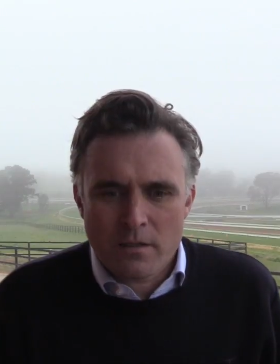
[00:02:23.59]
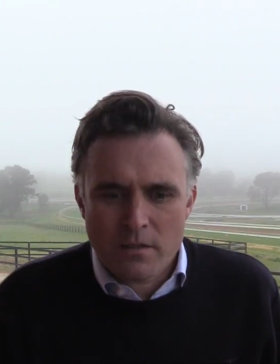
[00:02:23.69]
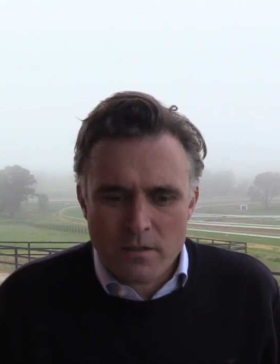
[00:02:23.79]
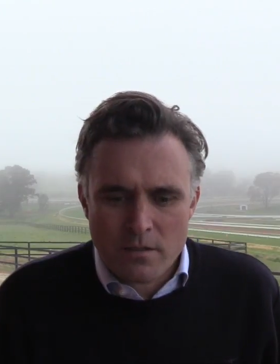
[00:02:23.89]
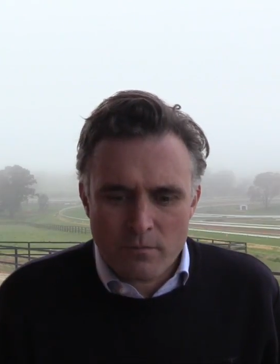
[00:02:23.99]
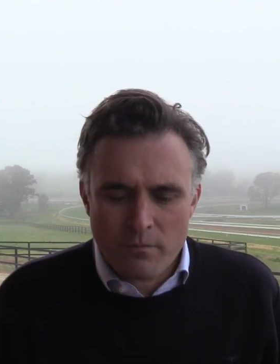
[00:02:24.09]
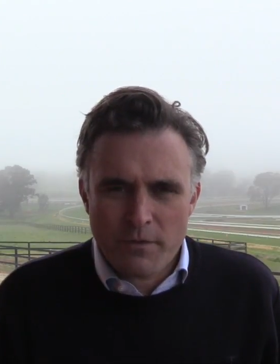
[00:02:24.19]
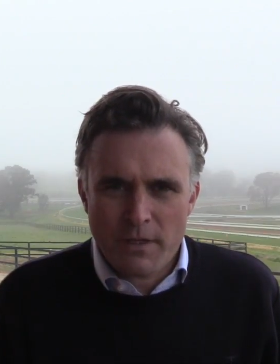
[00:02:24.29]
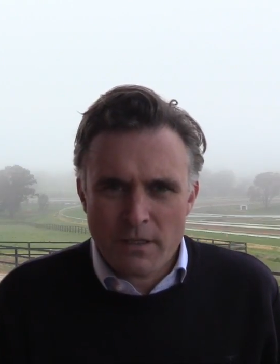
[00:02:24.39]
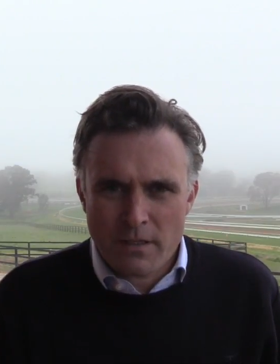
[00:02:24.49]
She's a
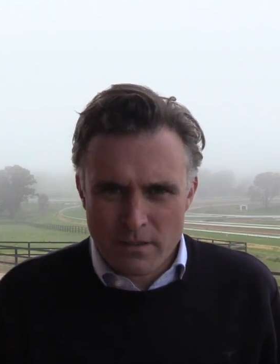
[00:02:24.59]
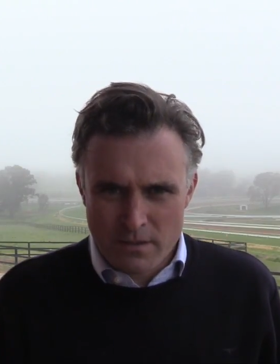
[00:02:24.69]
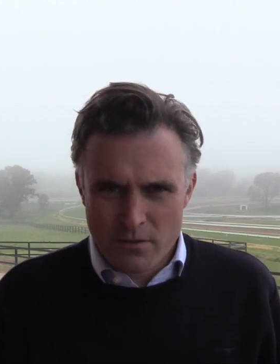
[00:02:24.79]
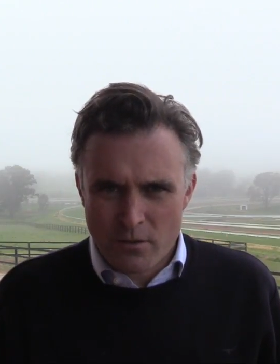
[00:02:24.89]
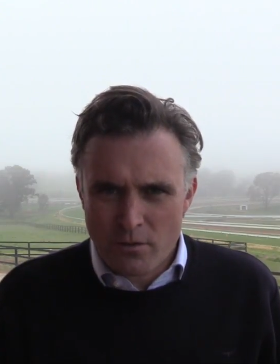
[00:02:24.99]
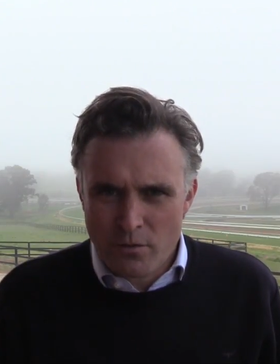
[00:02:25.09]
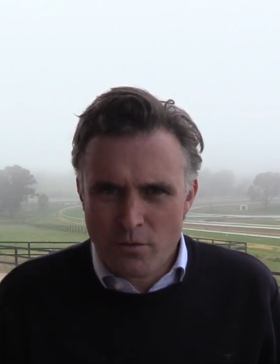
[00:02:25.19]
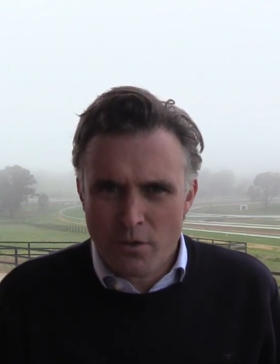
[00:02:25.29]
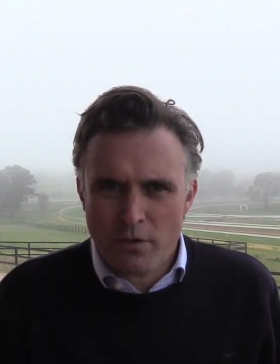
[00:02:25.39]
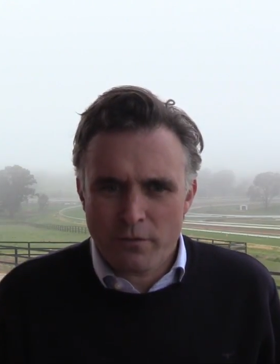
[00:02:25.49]
filly that's got a
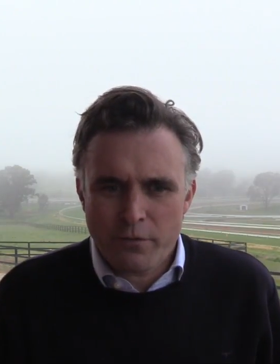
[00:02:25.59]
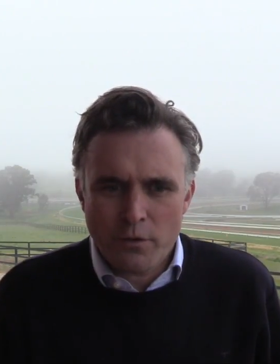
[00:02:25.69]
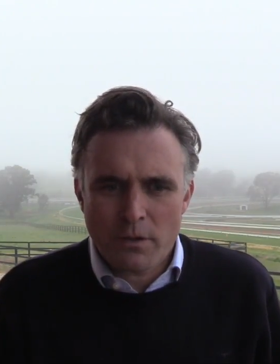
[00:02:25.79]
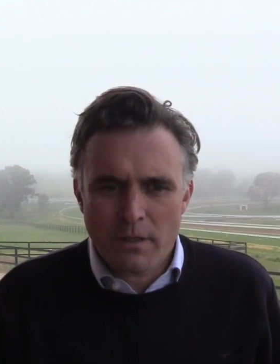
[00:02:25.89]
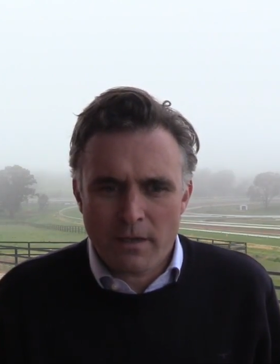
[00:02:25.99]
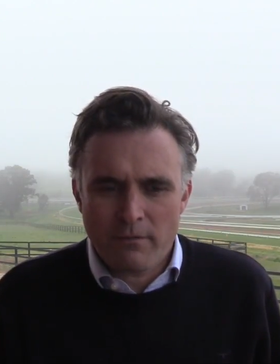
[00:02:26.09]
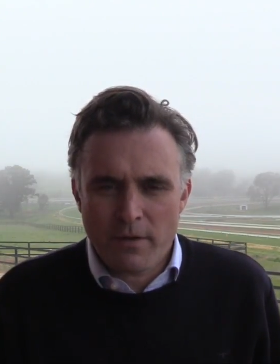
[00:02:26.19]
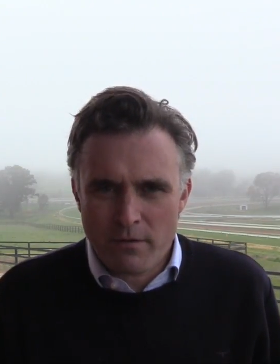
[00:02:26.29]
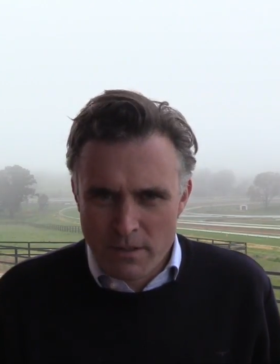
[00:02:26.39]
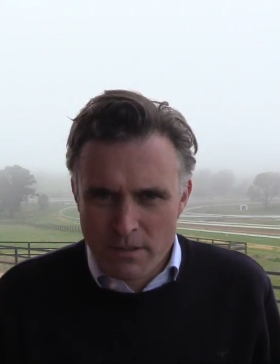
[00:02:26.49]
good turn of foot,
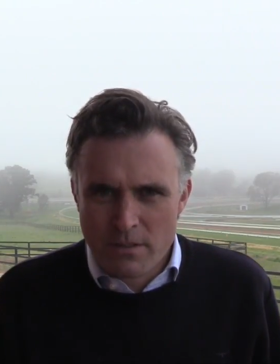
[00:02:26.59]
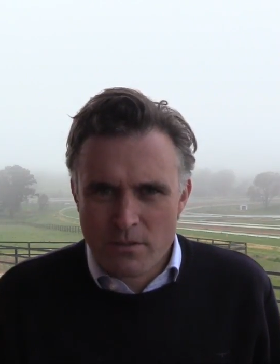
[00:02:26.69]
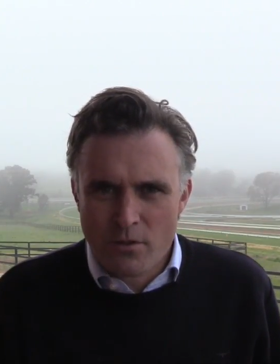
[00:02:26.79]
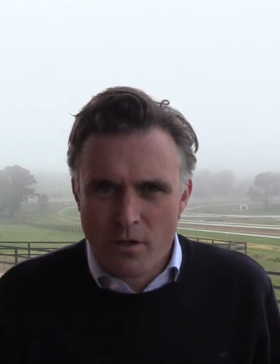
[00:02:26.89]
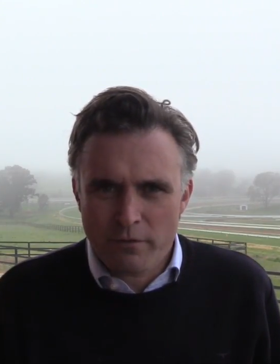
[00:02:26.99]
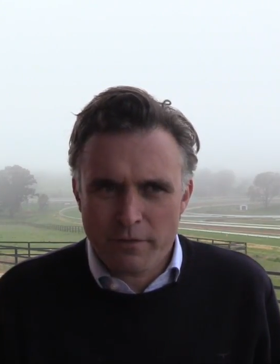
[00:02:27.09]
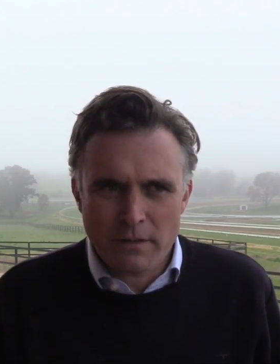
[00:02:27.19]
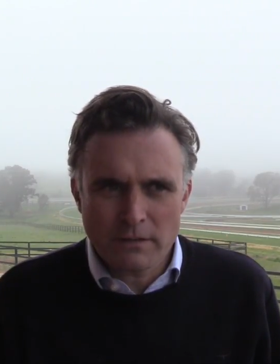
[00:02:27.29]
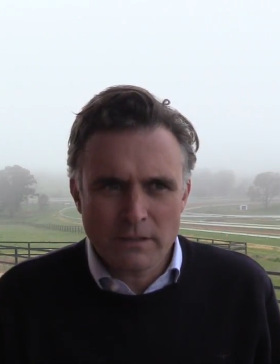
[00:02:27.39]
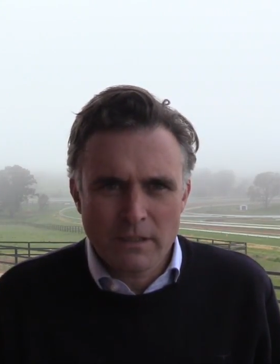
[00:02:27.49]
very strong
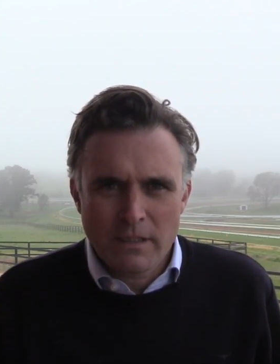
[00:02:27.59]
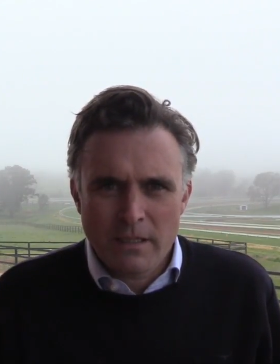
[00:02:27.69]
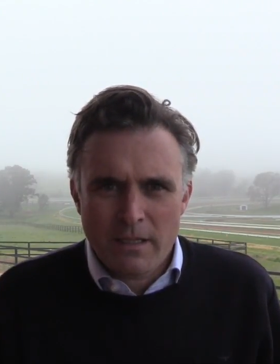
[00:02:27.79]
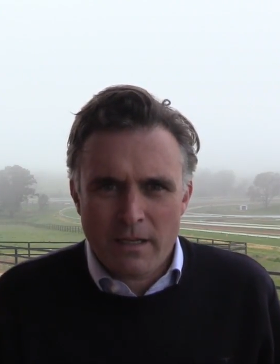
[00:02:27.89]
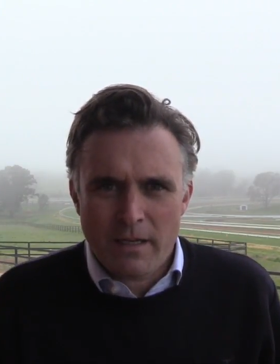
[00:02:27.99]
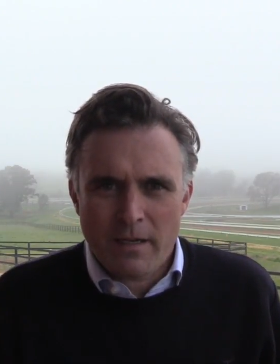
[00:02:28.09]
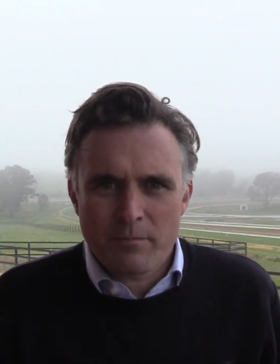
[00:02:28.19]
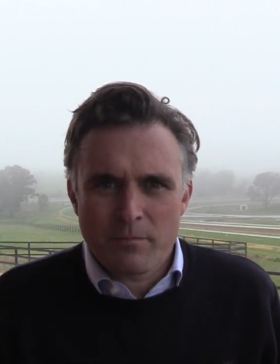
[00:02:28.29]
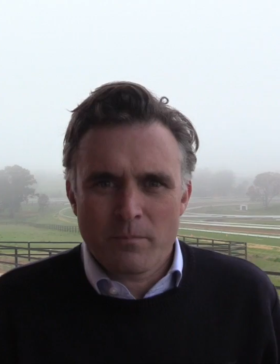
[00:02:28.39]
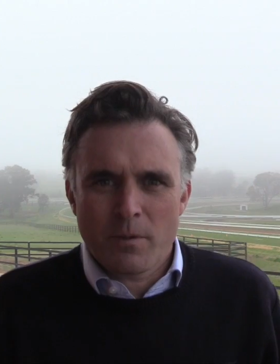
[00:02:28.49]
field,
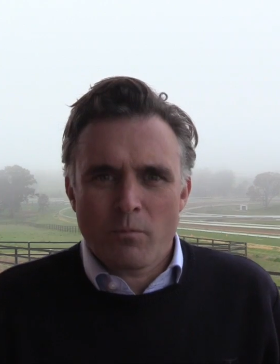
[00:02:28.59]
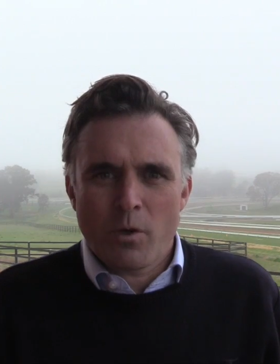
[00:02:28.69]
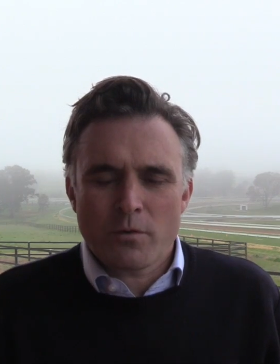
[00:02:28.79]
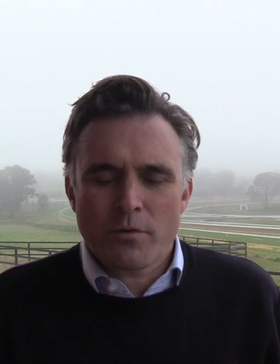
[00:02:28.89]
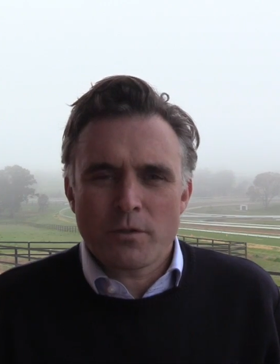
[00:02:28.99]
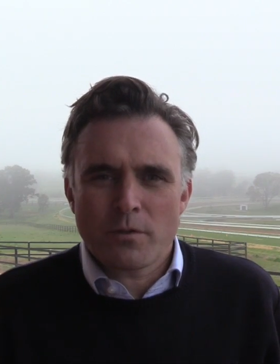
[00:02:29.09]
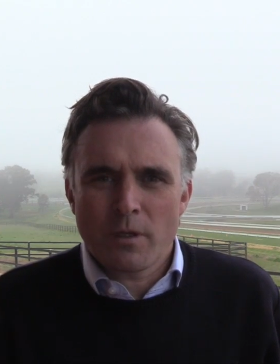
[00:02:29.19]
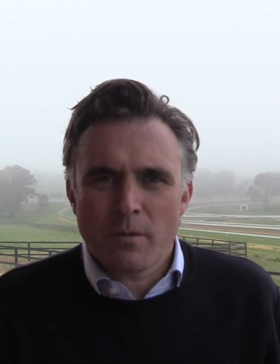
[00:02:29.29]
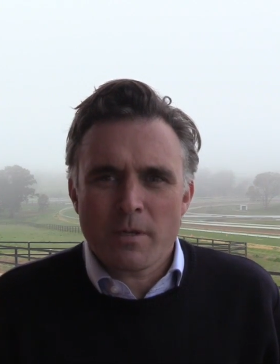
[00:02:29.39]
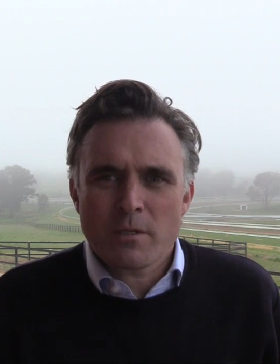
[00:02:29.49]
but watch for her
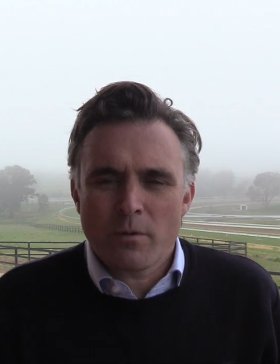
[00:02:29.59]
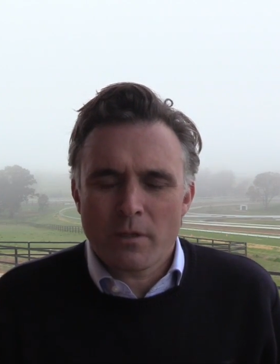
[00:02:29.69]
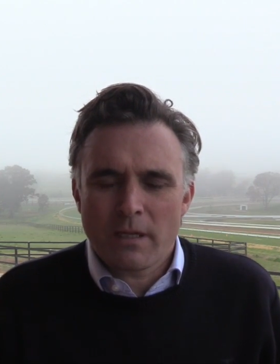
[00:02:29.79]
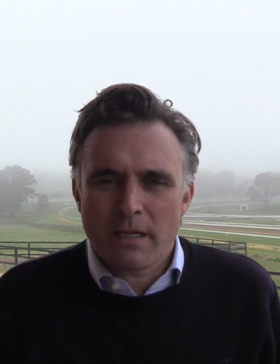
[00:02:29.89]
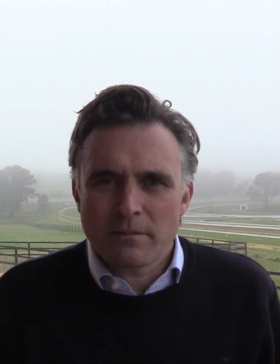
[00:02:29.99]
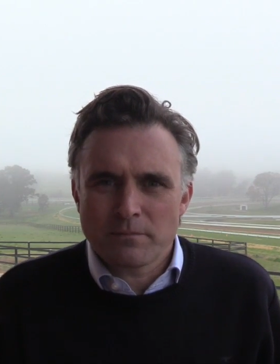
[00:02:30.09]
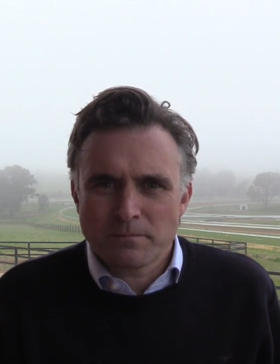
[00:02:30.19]
doing her best work late.